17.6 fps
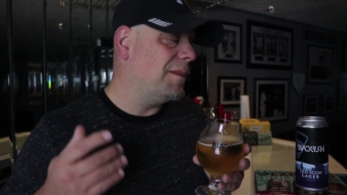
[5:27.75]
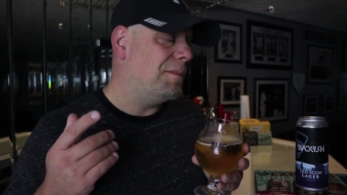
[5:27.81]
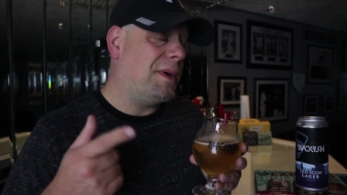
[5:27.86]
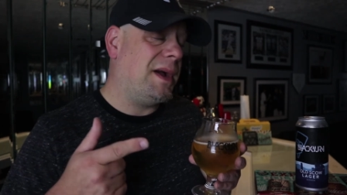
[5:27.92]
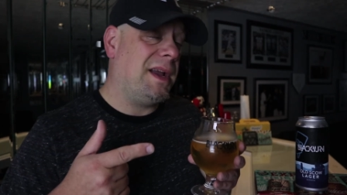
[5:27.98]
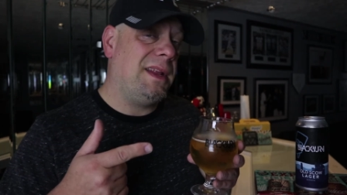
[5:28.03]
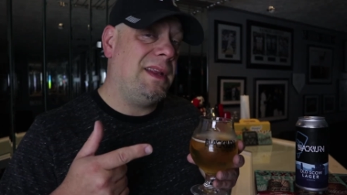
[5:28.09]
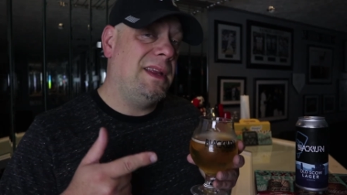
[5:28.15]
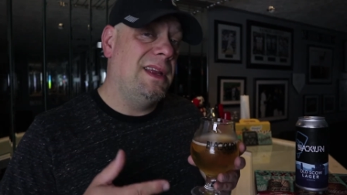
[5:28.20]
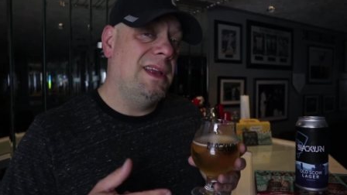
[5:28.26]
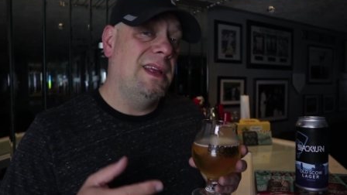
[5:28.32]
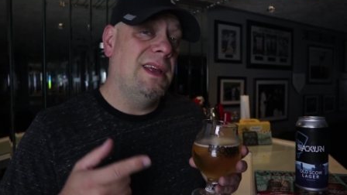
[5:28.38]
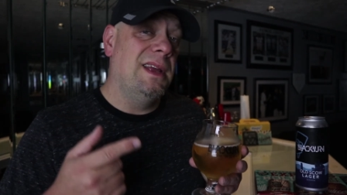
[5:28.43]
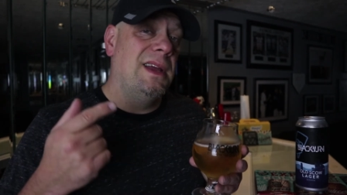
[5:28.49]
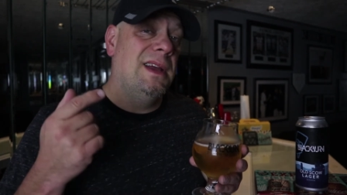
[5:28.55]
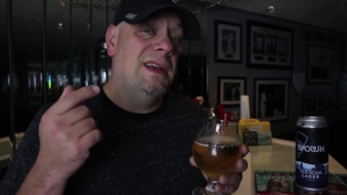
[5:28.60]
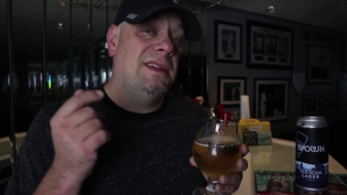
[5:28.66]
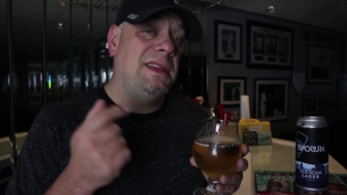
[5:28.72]
But
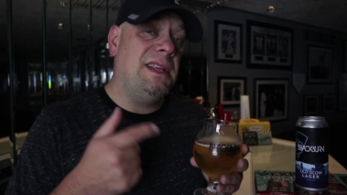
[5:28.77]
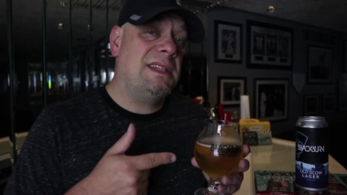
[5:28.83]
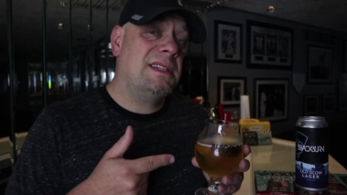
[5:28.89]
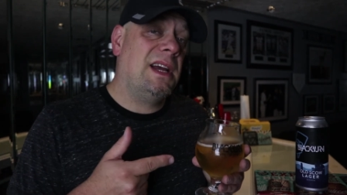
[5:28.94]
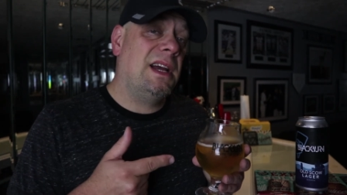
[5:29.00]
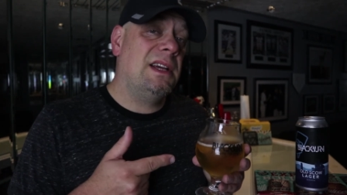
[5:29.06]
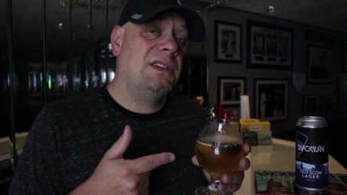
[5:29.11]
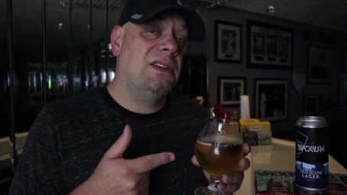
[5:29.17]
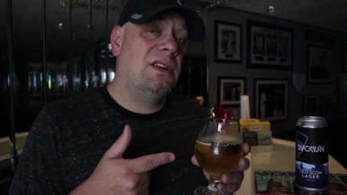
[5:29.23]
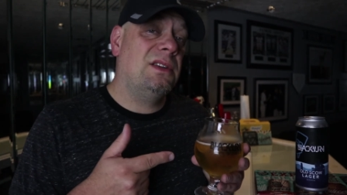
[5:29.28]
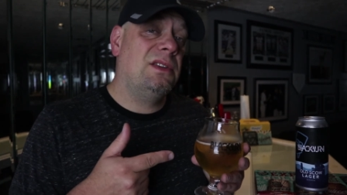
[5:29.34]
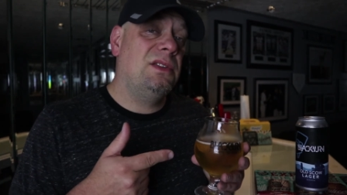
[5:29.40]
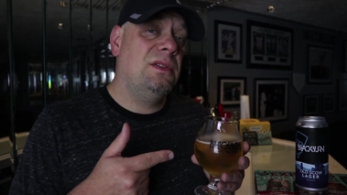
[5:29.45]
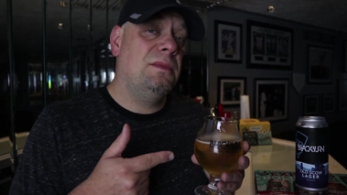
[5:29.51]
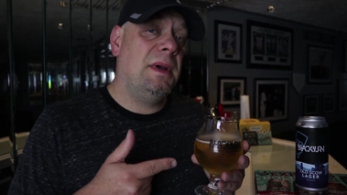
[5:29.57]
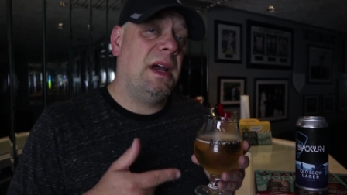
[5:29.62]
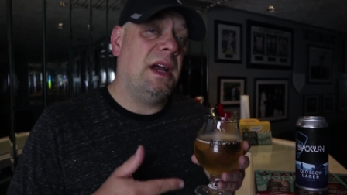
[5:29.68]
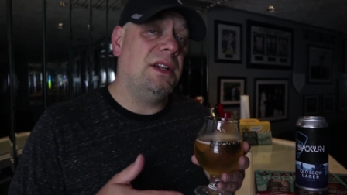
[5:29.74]
these guys aren't
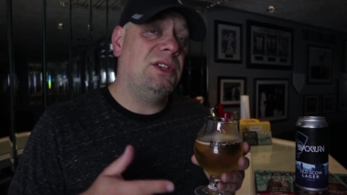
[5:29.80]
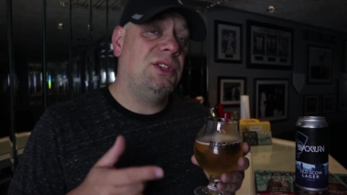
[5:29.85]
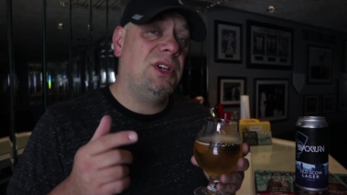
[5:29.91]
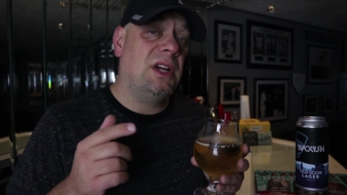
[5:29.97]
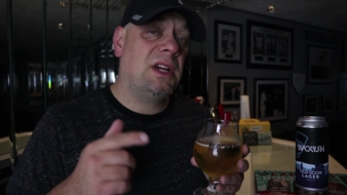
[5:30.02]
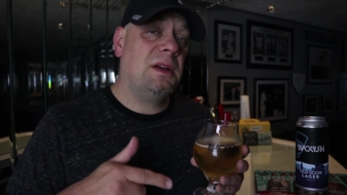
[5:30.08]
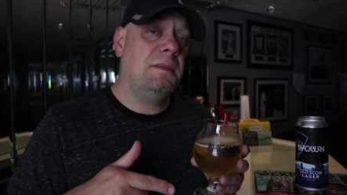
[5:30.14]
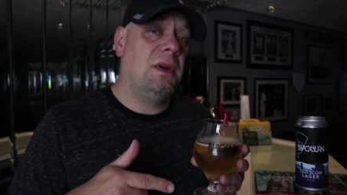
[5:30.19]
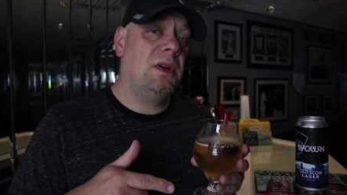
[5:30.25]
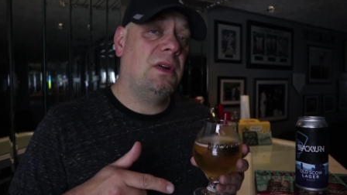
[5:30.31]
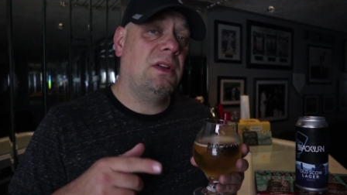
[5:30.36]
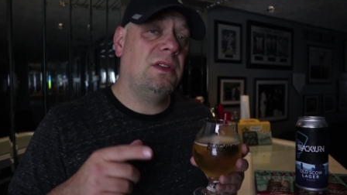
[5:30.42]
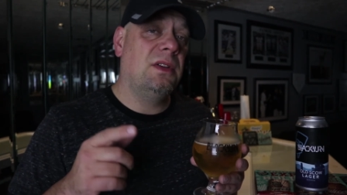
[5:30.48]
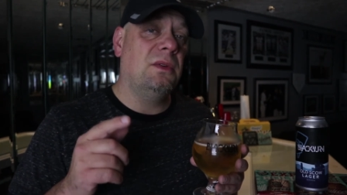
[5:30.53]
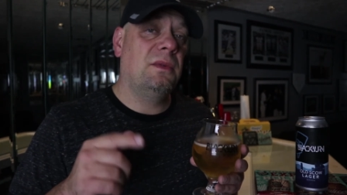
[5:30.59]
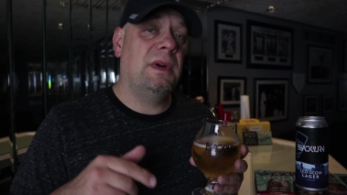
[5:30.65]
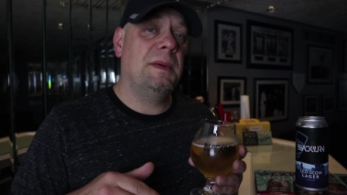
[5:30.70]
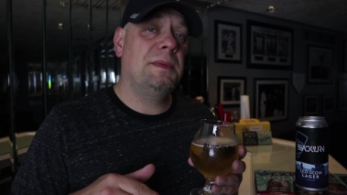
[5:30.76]
too bad. Check them out on
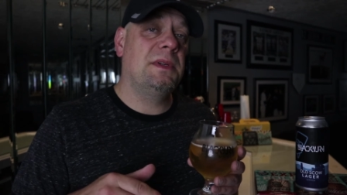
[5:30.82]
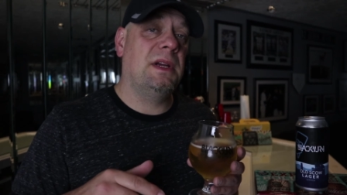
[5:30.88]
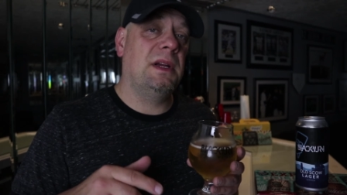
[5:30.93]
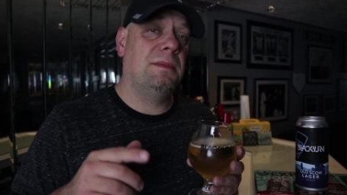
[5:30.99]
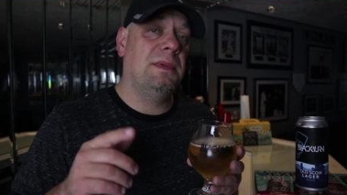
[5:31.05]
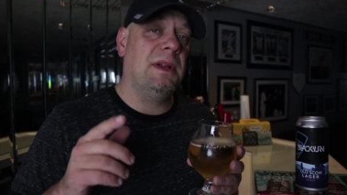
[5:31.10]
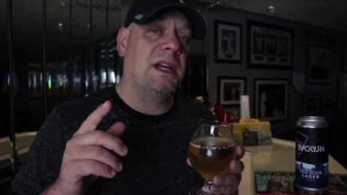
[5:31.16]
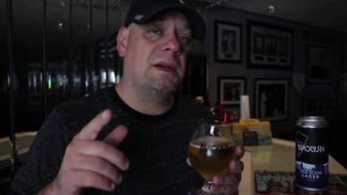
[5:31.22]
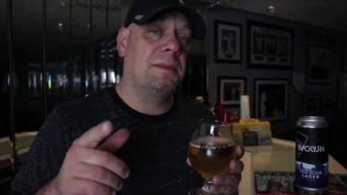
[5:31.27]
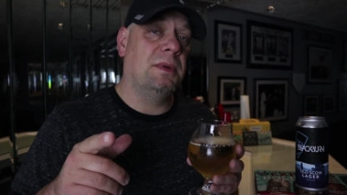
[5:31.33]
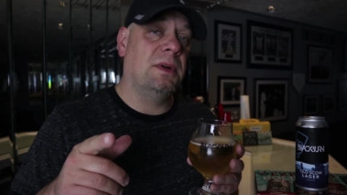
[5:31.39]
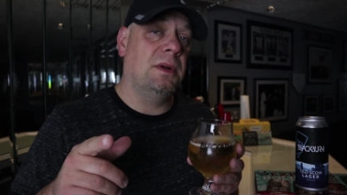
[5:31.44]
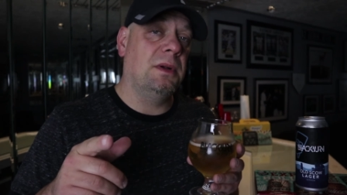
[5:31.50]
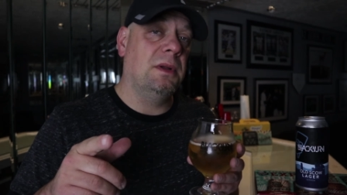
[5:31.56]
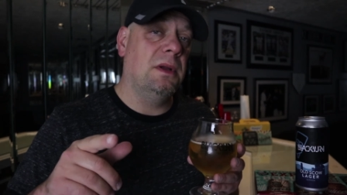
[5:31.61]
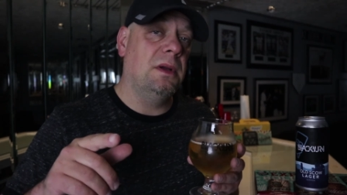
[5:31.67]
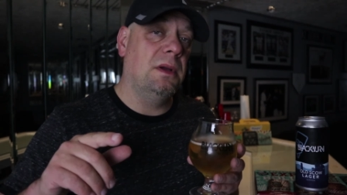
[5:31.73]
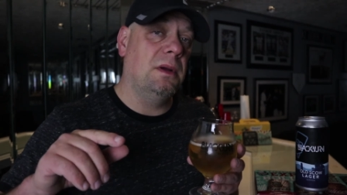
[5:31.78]
their website,
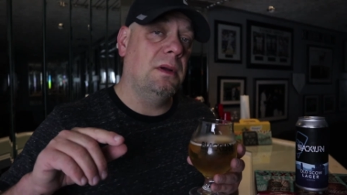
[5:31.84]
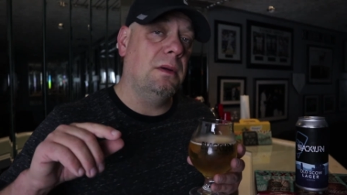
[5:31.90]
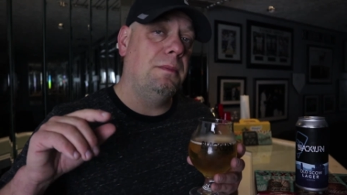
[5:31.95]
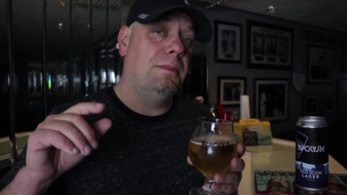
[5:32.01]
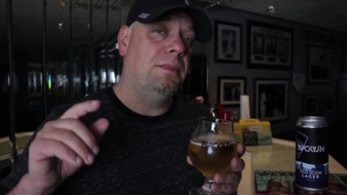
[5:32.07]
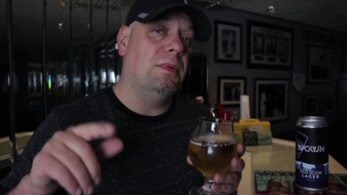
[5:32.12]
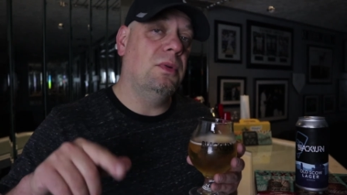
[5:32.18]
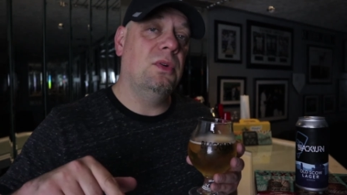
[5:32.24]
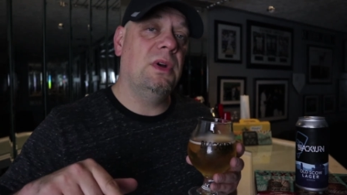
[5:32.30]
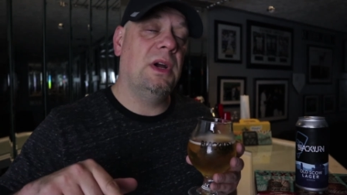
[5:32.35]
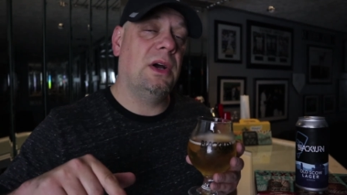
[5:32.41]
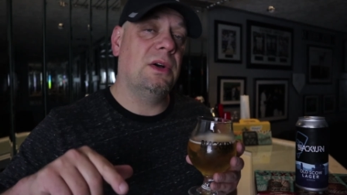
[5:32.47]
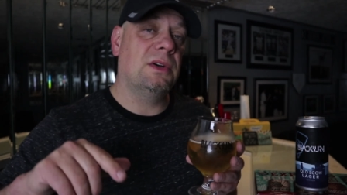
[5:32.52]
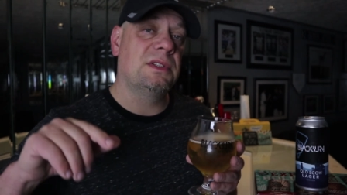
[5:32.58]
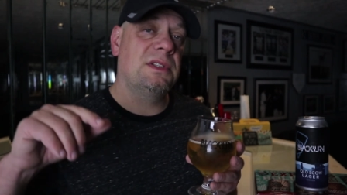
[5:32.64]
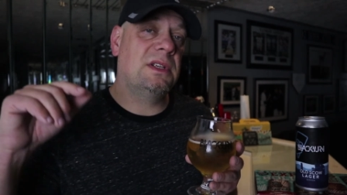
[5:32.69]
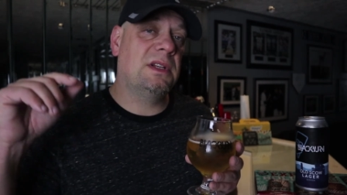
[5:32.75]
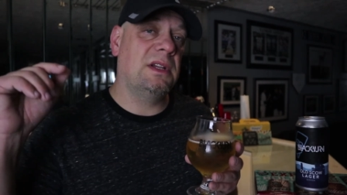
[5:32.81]
Blackburn Brew
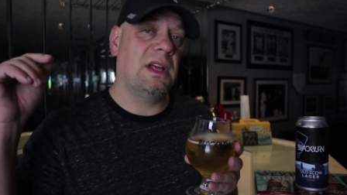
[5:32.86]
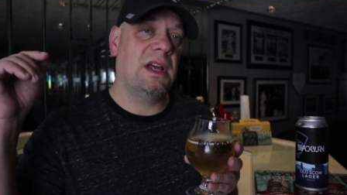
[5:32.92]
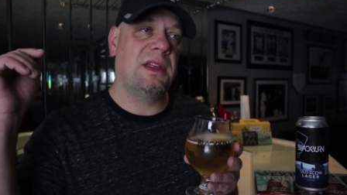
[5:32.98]
House.